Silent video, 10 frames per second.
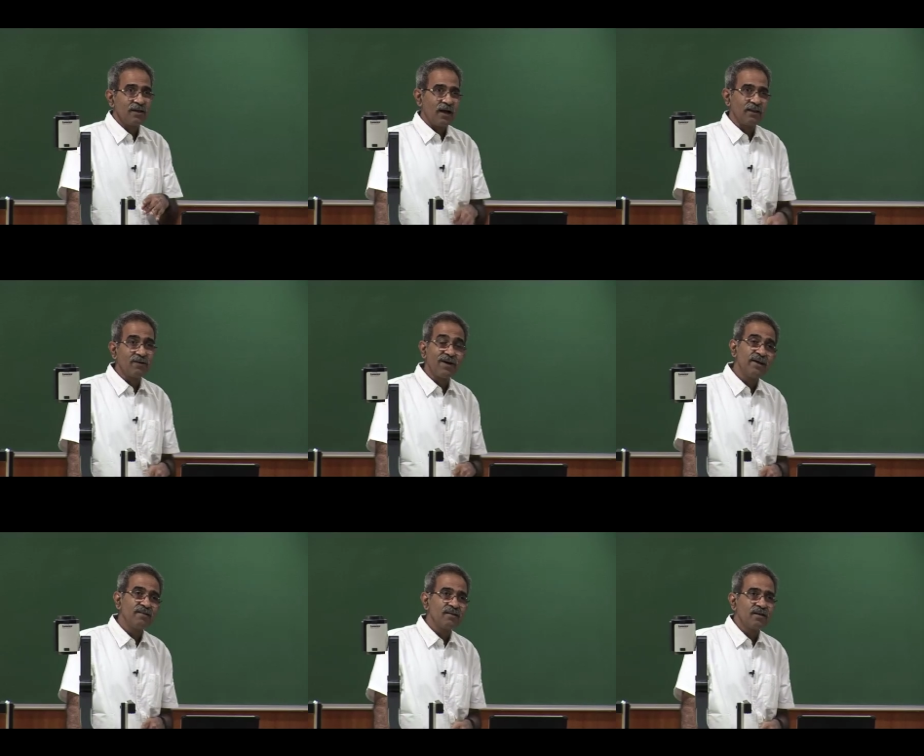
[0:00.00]

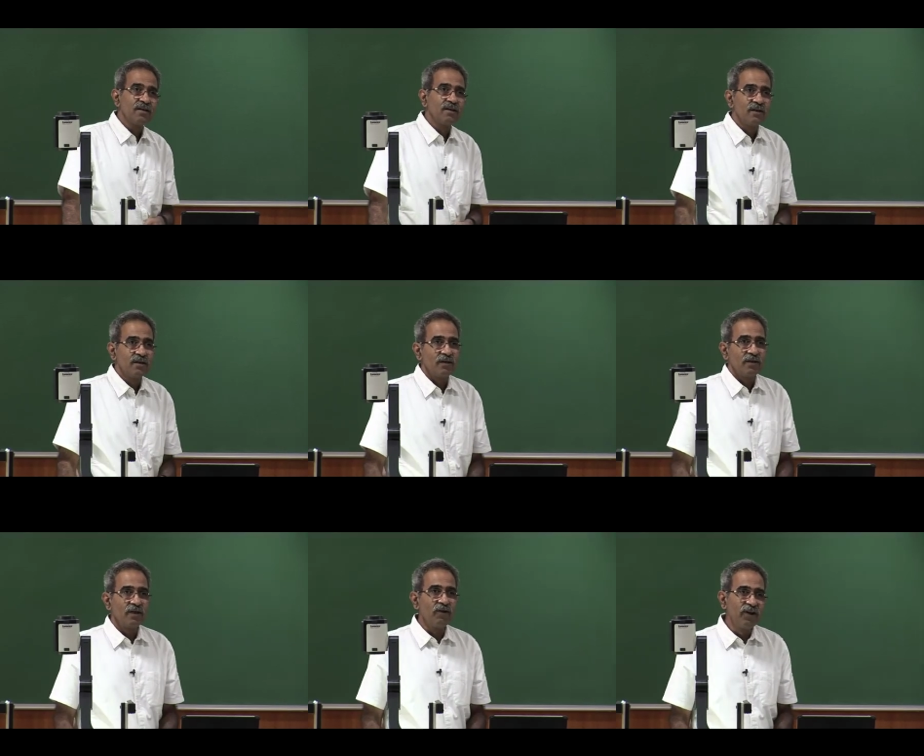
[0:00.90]
otherwise
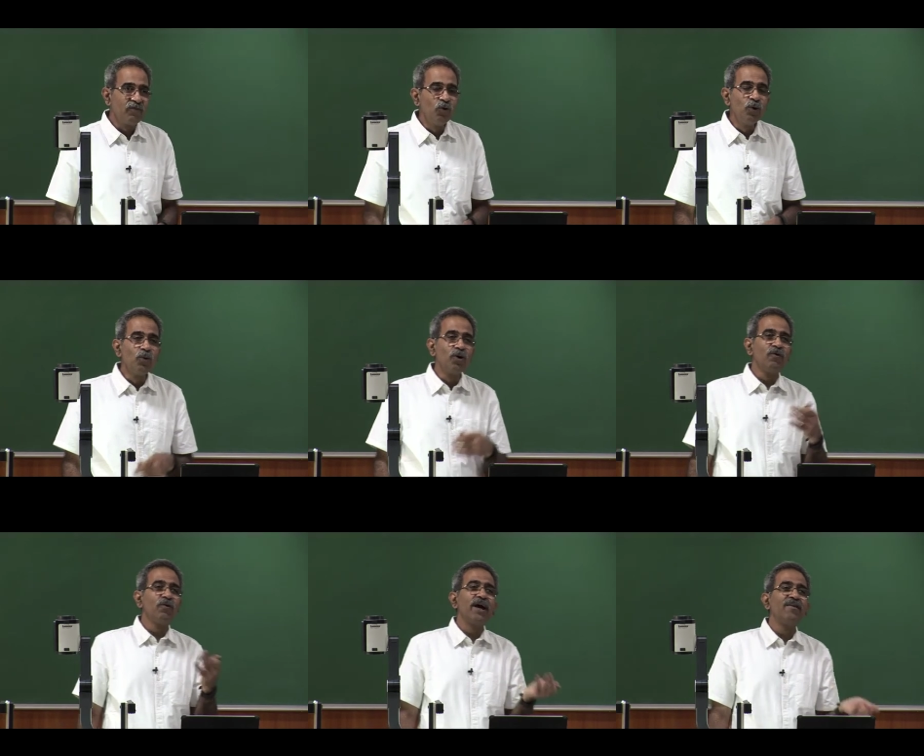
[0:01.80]
every full moon we
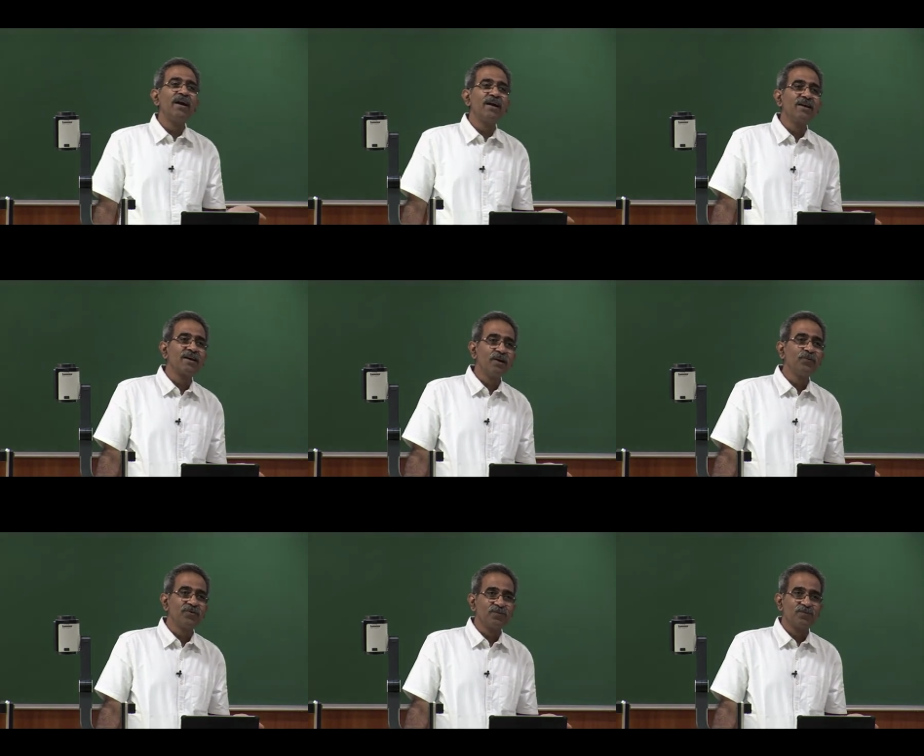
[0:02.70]
would have had an
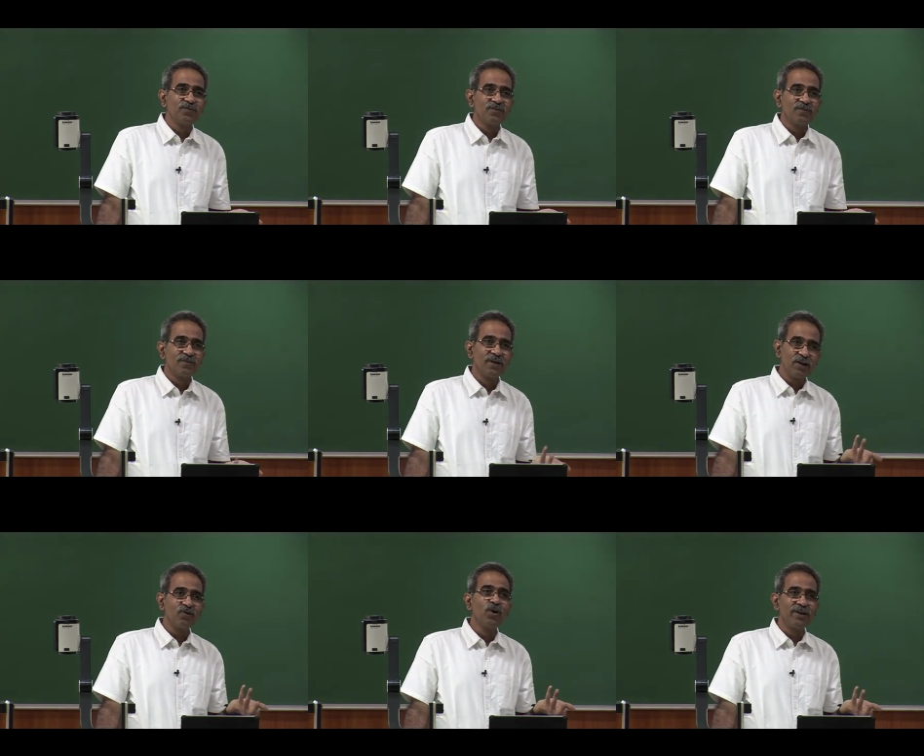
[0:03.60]
eclipse. There
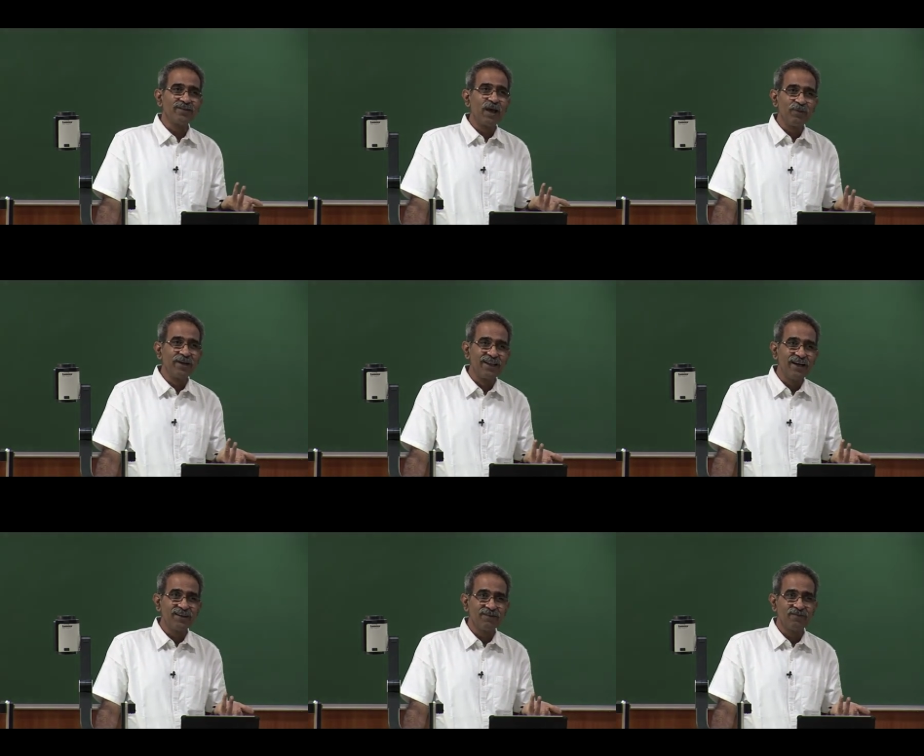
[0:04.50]
is no escaping
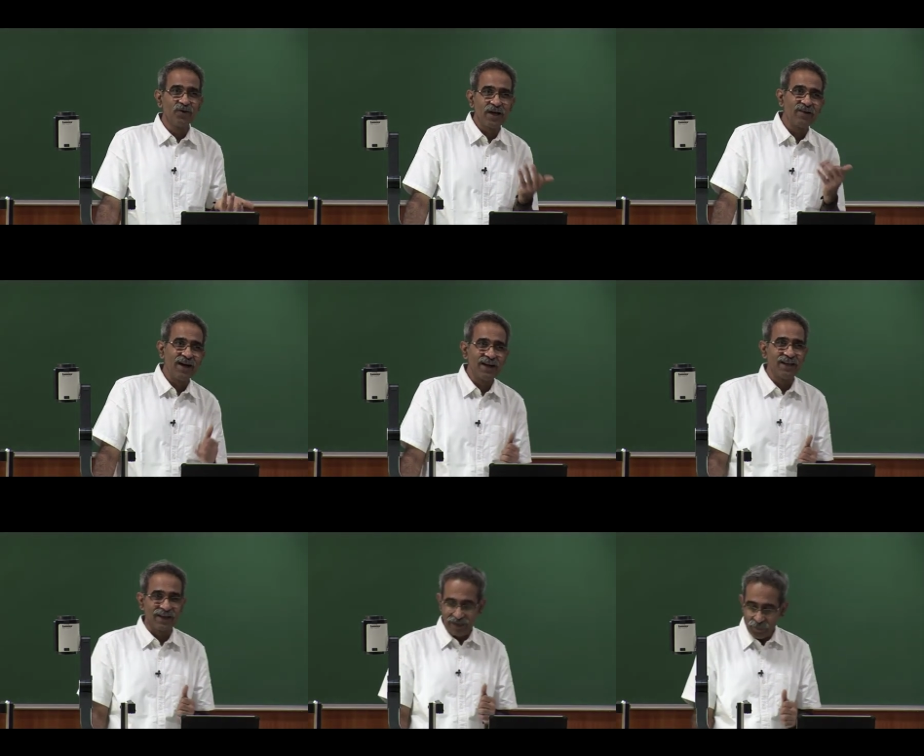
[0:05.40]
that, we would have had an
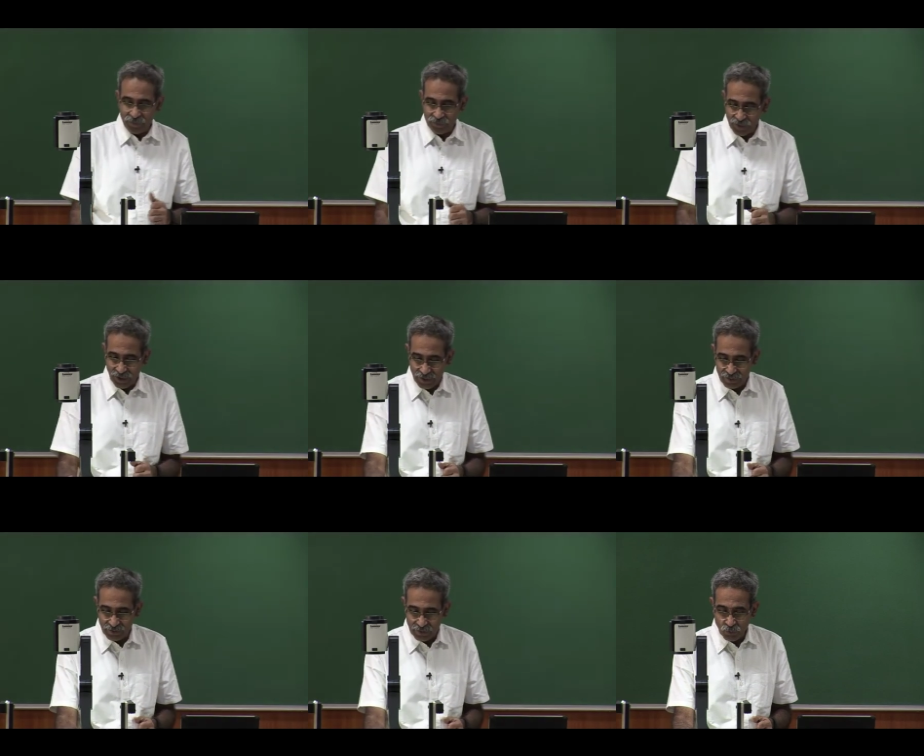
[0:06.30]
eclipse because
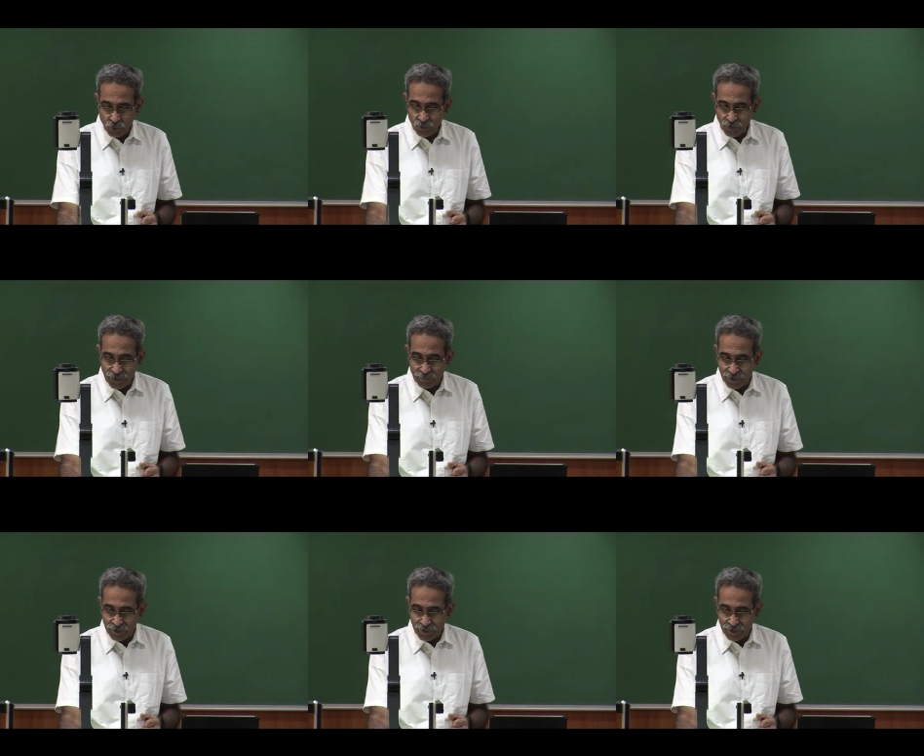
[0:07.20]
the Moon would come